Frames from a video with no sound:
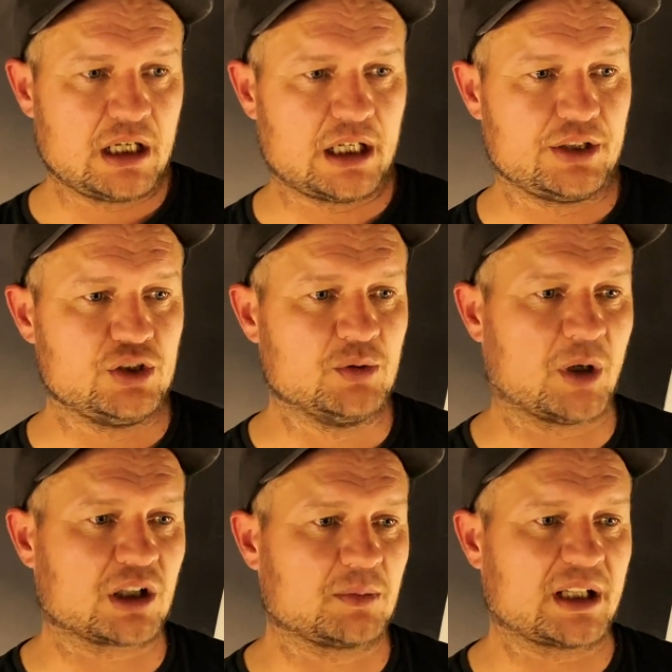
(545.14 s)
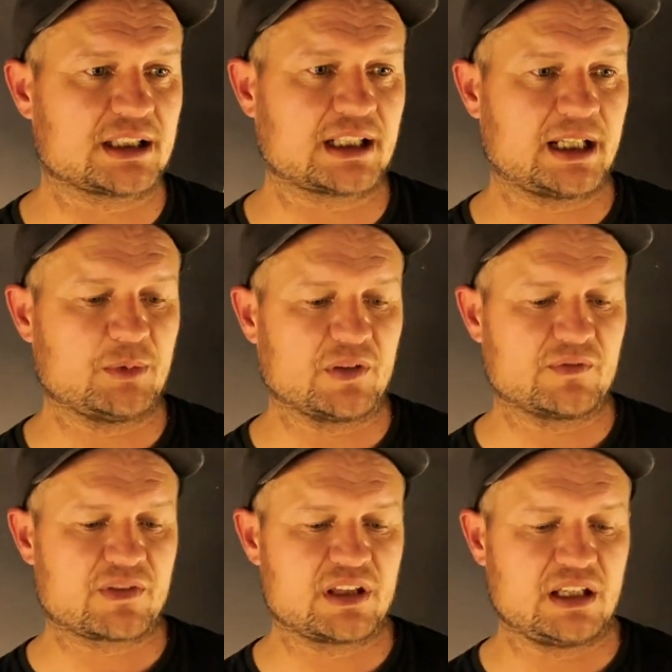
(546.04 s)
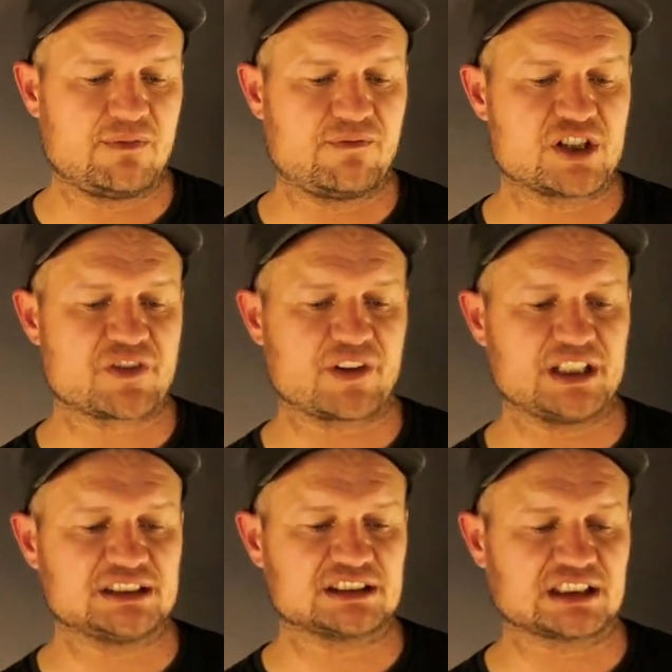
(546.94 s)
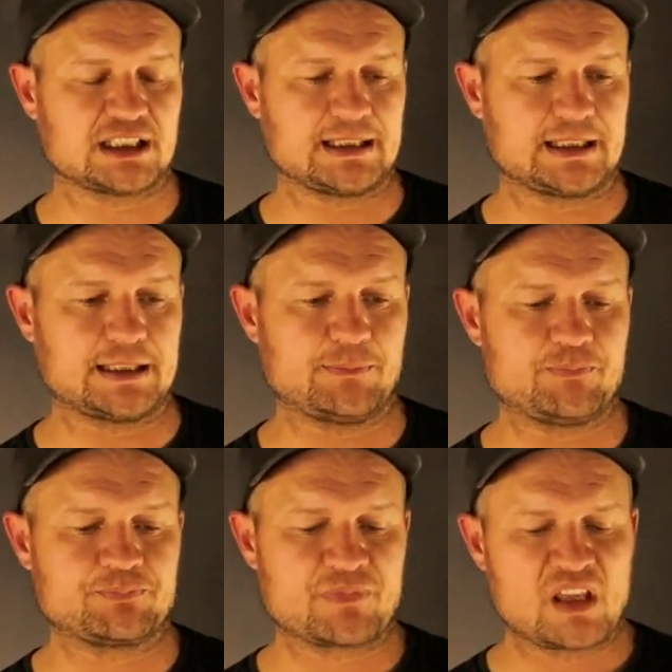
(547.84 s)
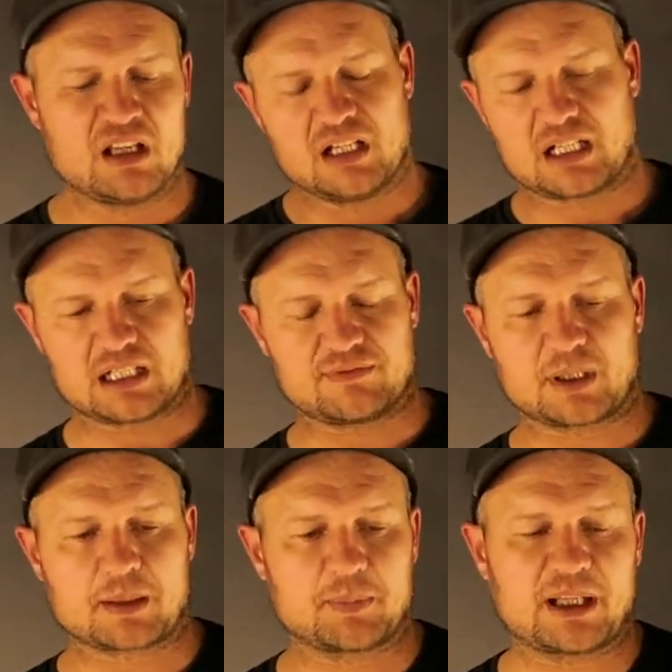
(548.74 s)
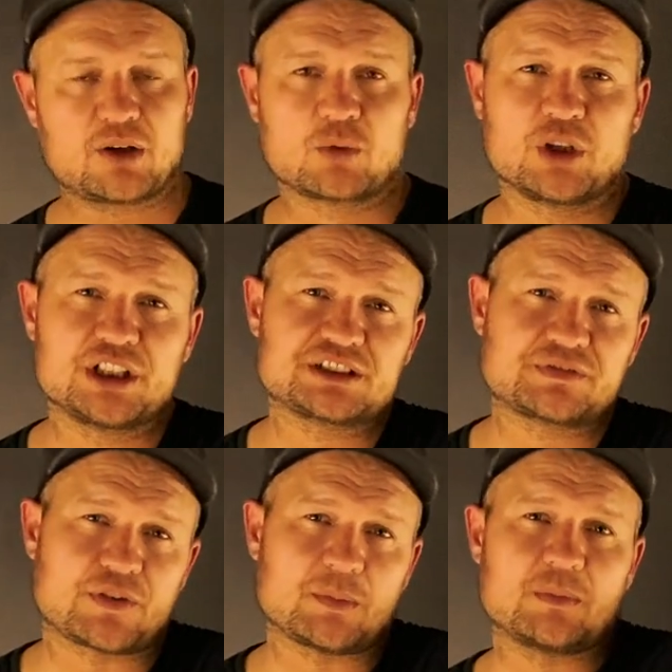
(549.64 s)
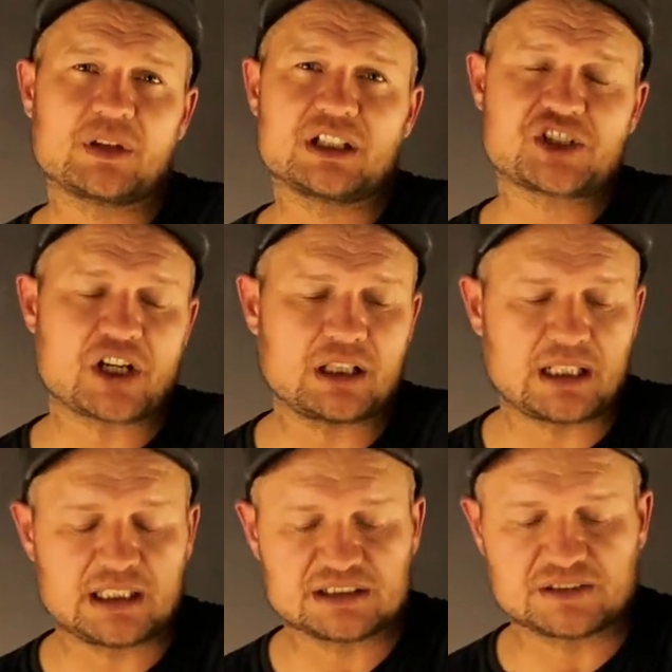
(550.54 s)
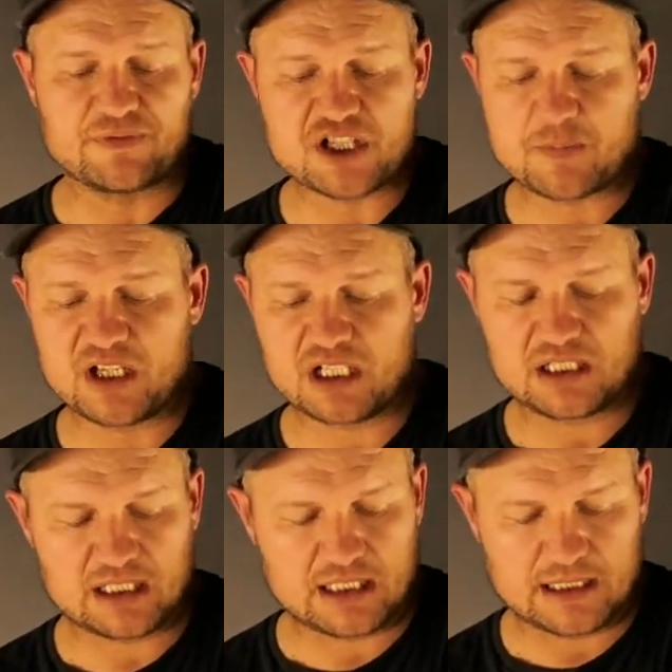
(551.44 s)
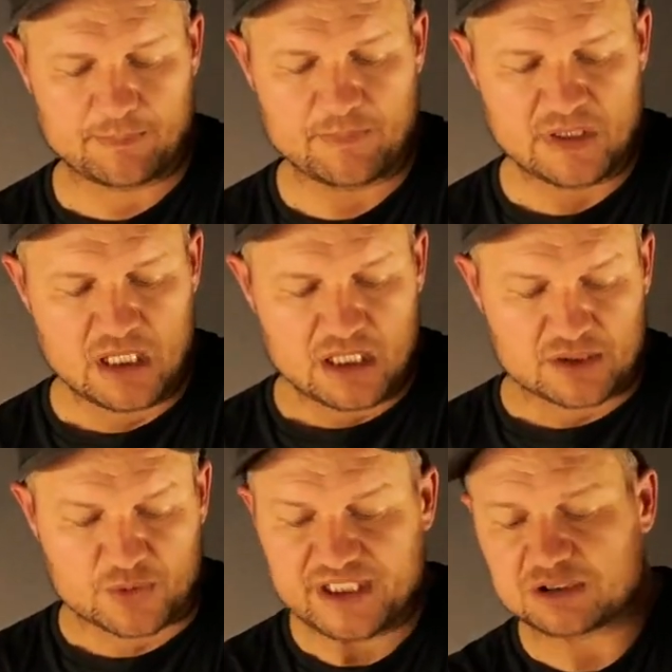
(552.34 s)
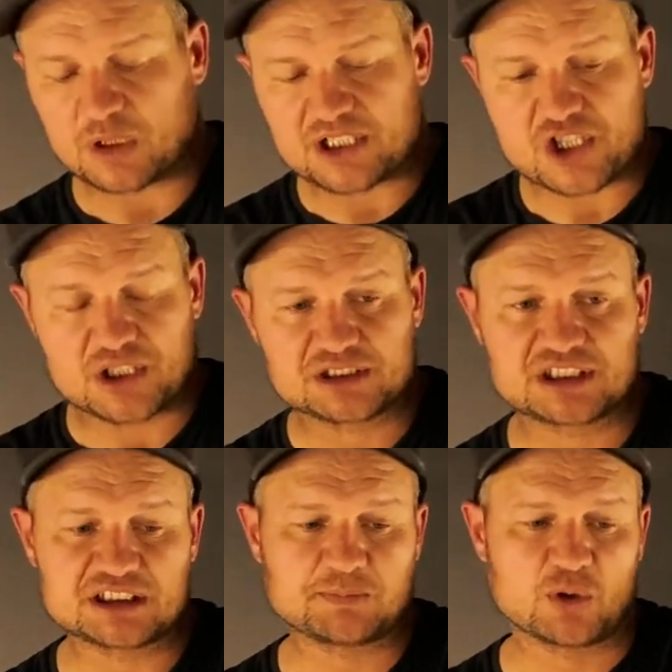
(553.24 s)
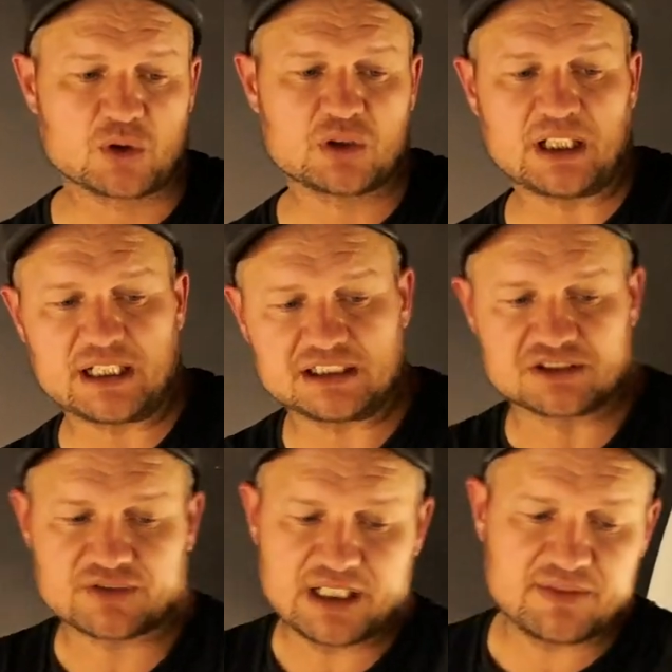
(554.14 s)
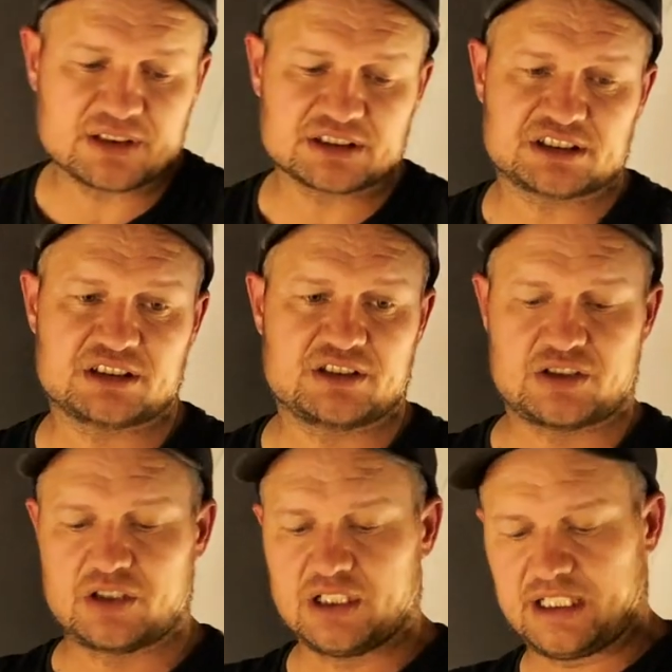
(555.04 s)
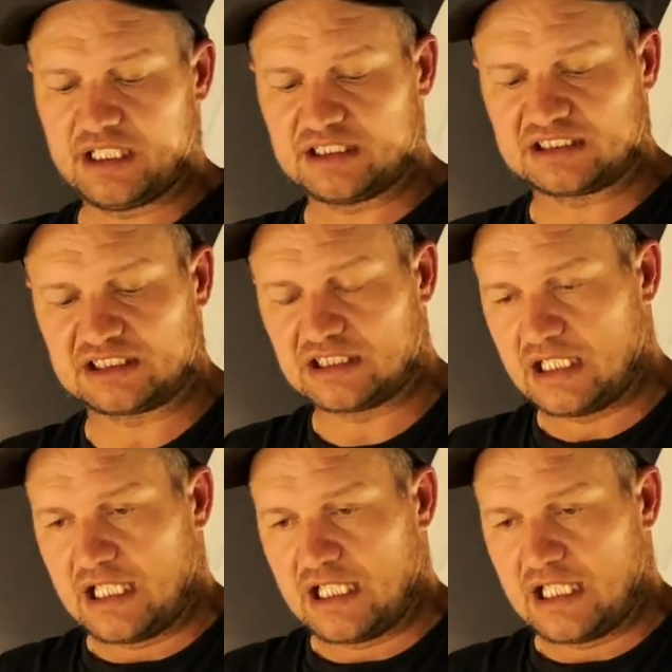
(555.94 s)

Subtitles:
a new model by the name of the FishFace, kind of a play on words from the Channel Islands fish beard. The reason why I chose this board and its relevance is